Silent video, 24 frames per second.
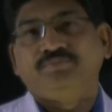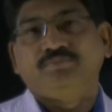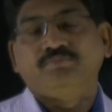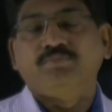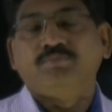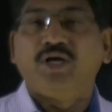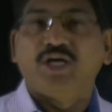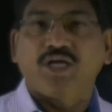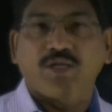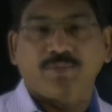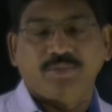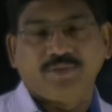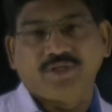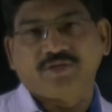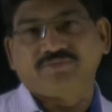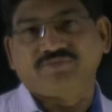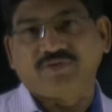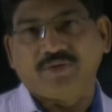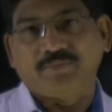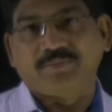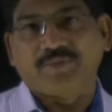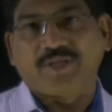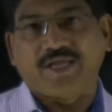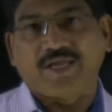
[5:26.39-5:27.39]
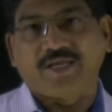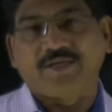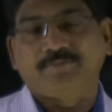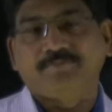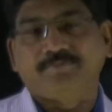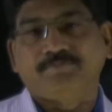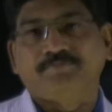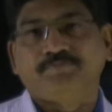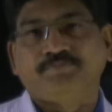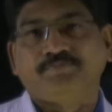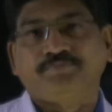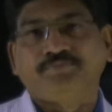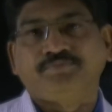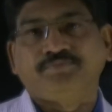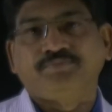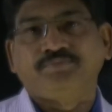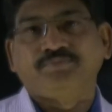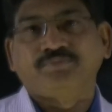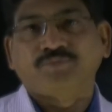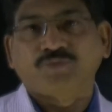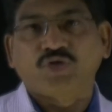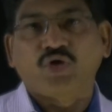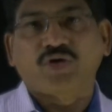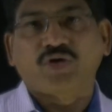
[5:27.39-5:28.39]
multiples of something.
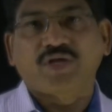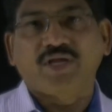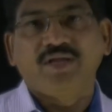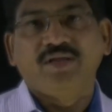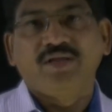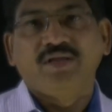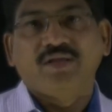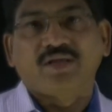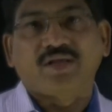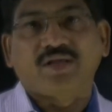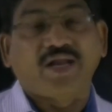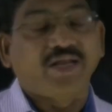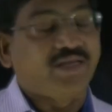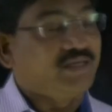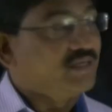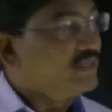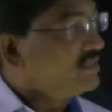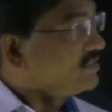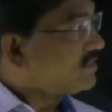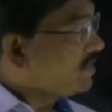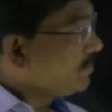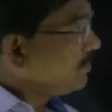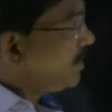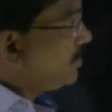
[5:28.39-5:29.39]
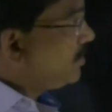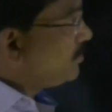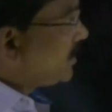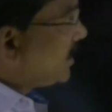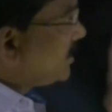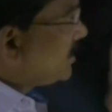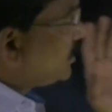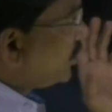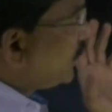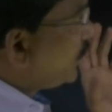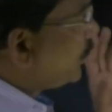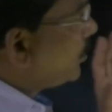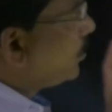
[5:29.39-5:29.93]
Okay, right. Sometimes I said